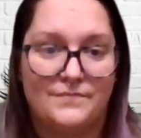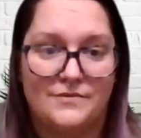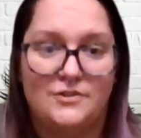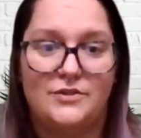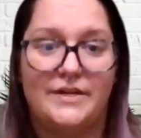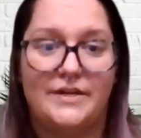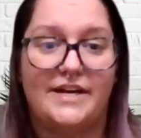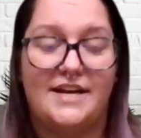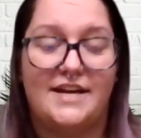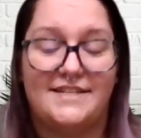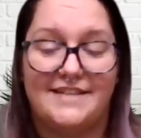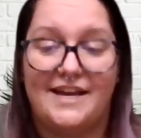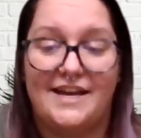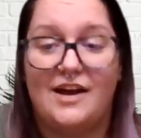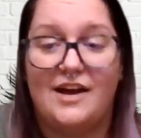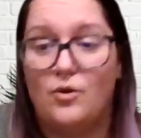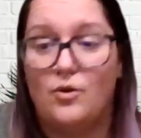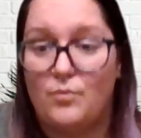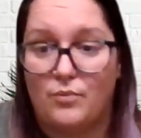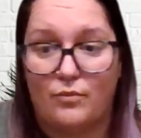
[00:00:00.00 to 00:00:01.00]
So I got to
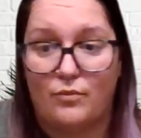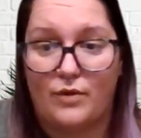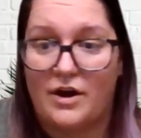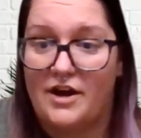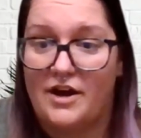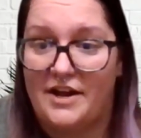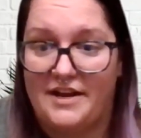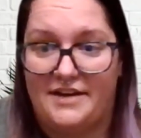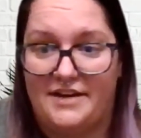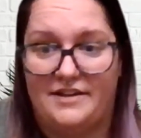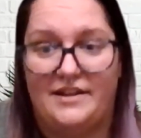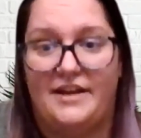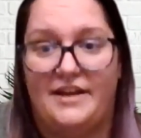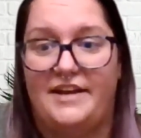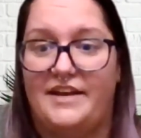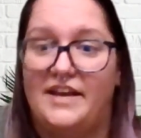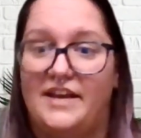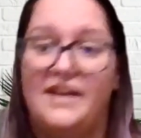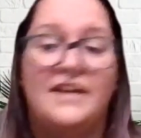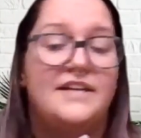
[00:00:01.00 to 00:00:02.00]
help run
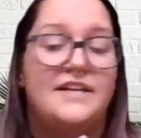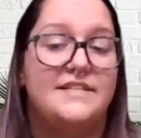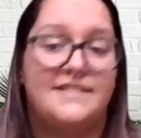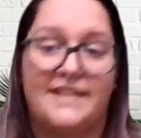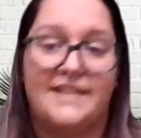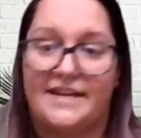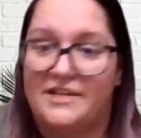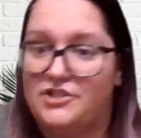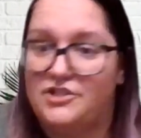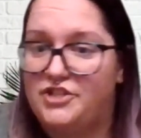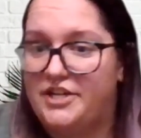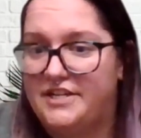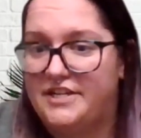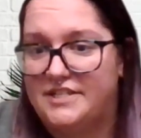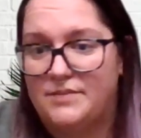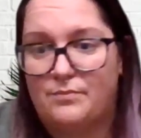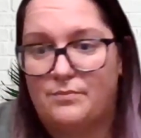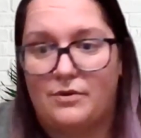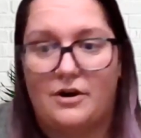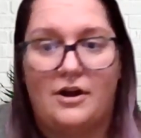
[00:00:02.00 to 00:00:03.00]
like Second
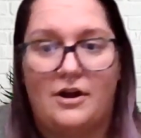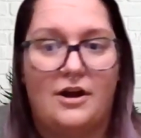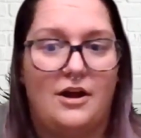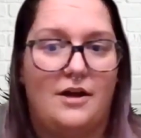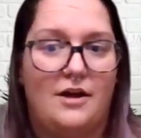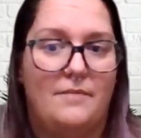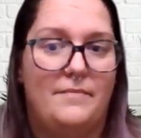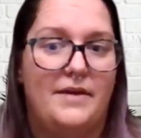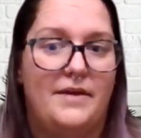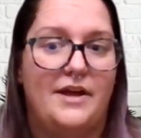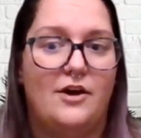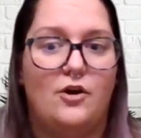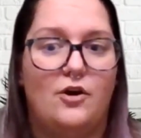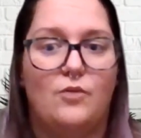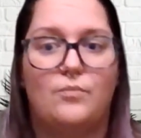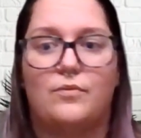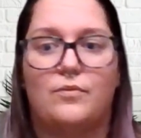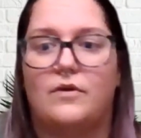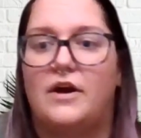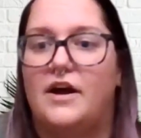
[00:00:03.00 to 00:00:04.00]
Chance Prom,
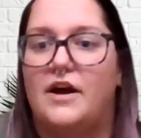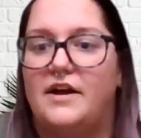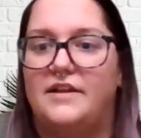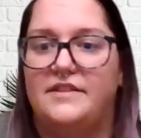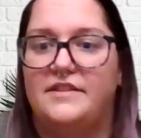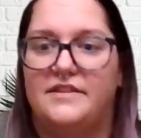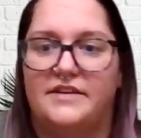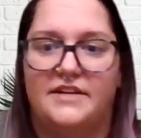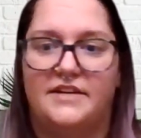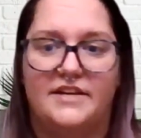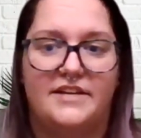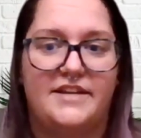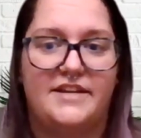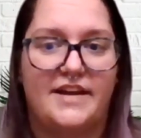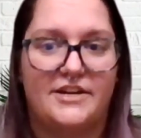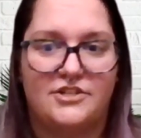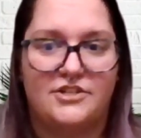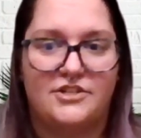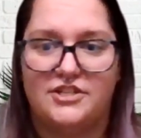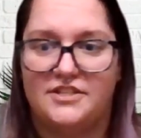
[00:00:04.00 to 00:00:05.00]
help run the
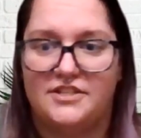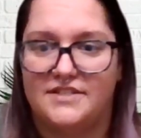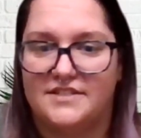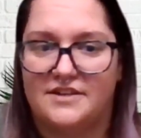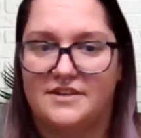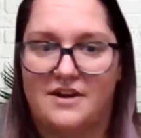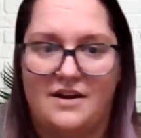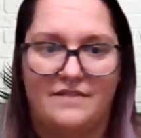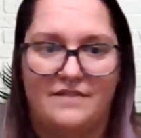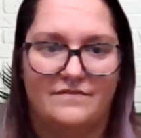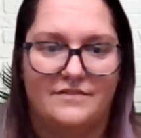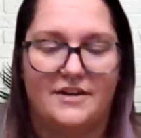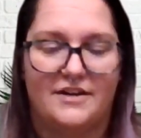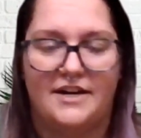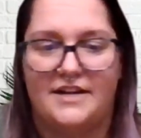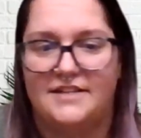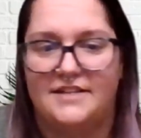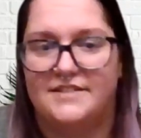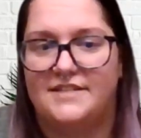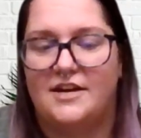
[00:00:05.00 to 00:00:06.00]
Connections
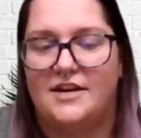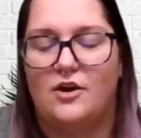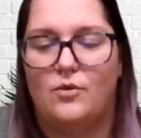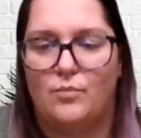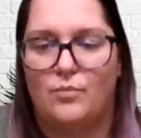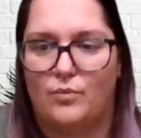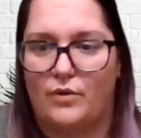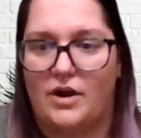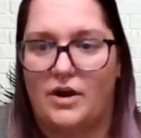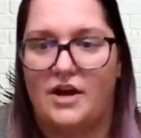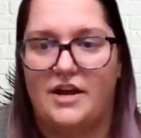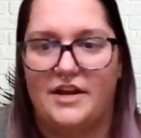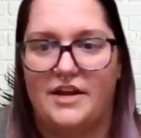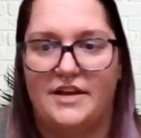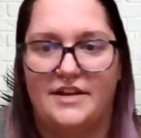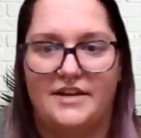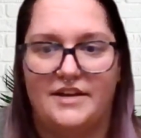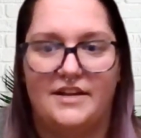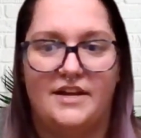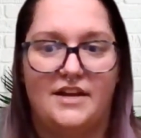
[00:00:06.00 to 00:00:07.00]
Conference, help
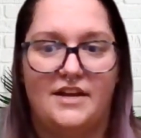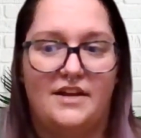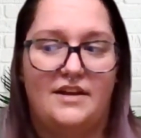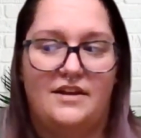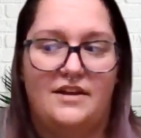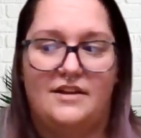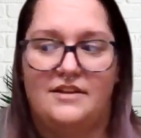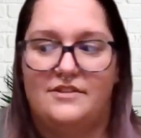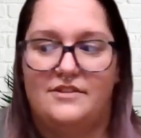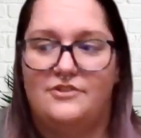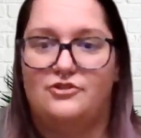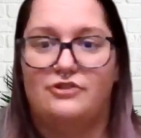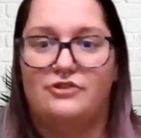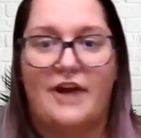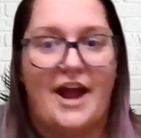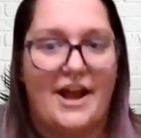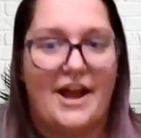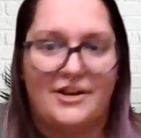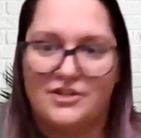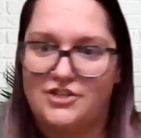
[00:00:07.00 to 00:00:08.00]
run the
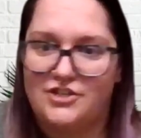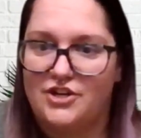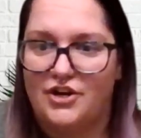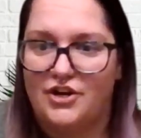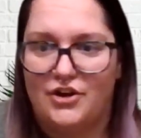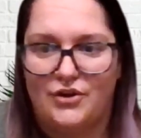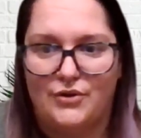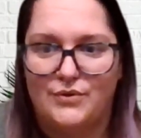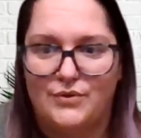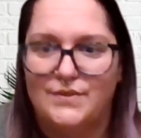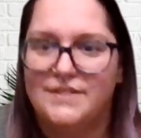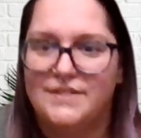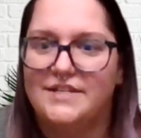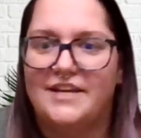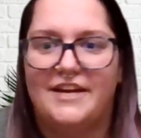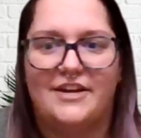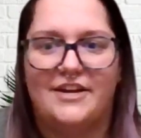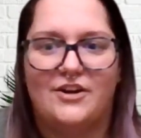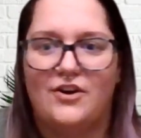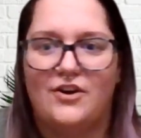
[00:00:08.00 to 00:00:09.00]
drag shows,
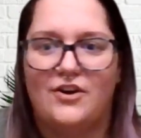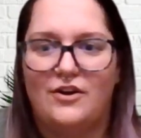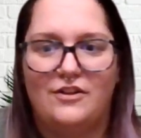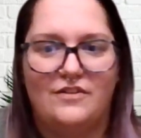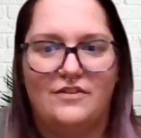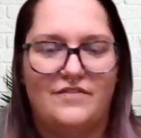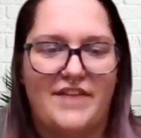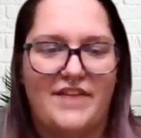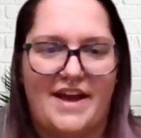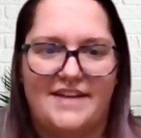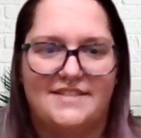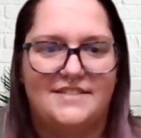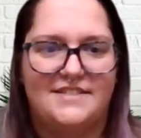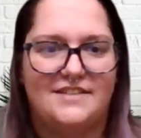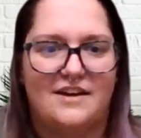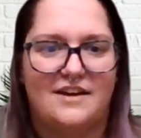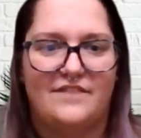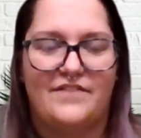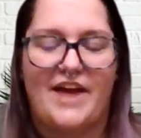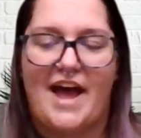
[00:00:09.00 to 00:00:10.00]
like all of that
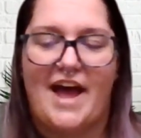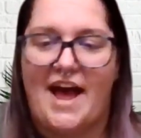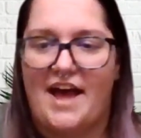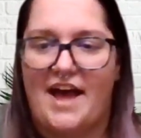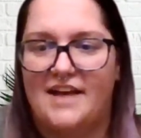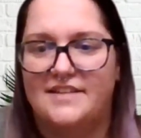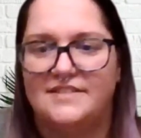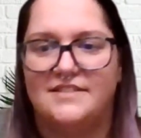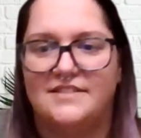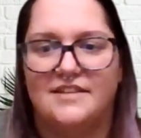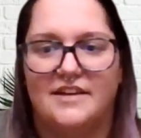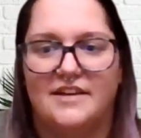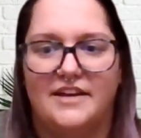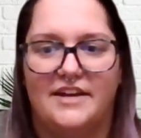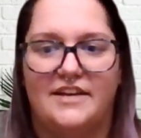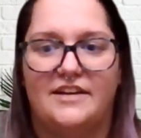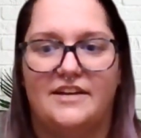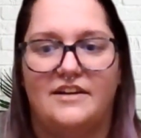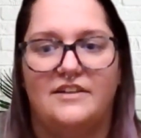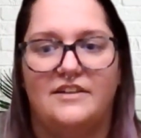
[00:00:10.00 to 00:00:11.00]
stuff as
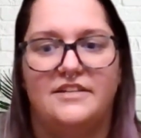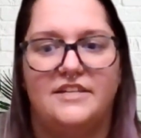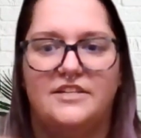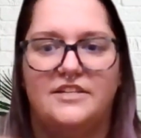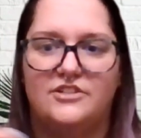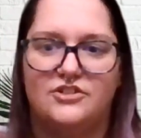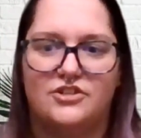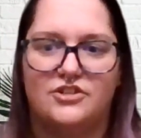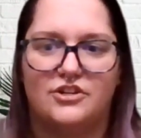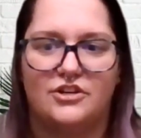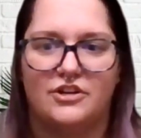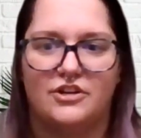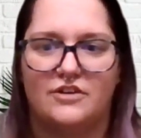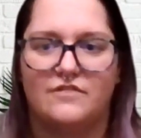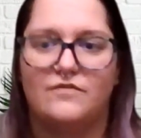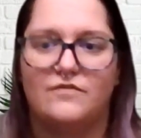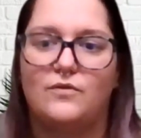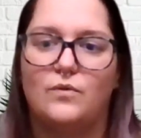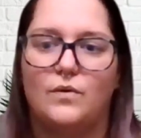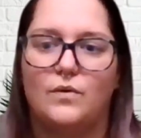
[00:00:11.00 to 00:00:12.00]
like an
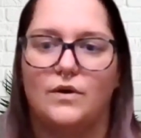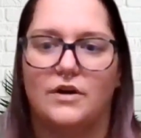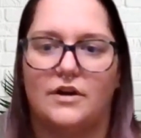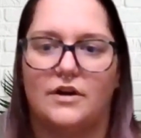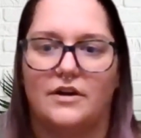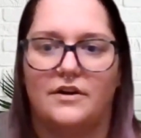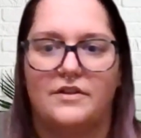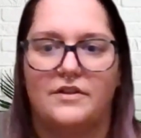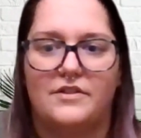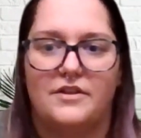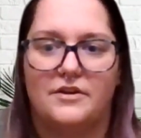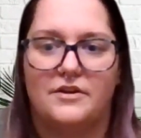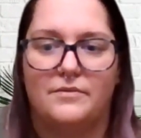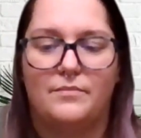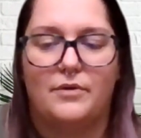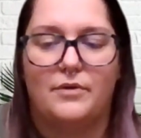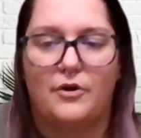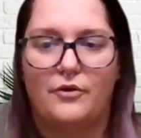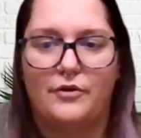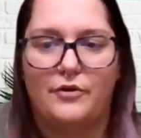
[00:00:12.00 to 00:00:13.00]
intern for the
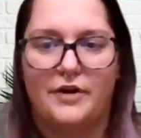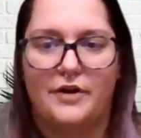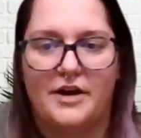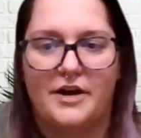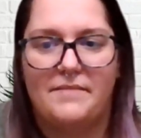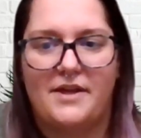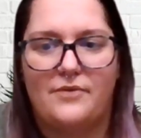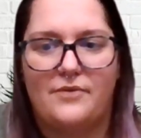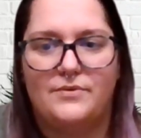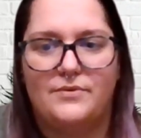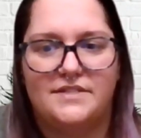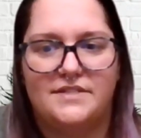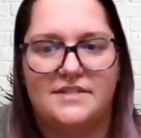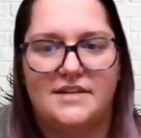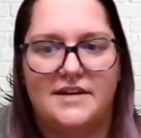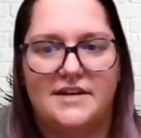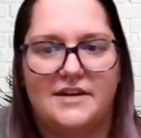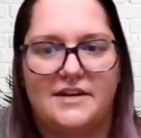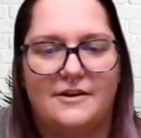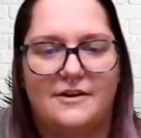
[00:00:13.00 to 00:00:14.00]
program that was
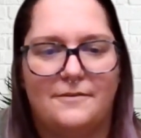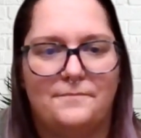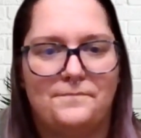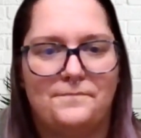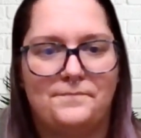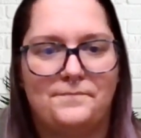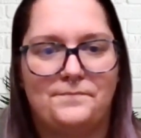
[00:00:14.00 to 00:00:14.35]
there.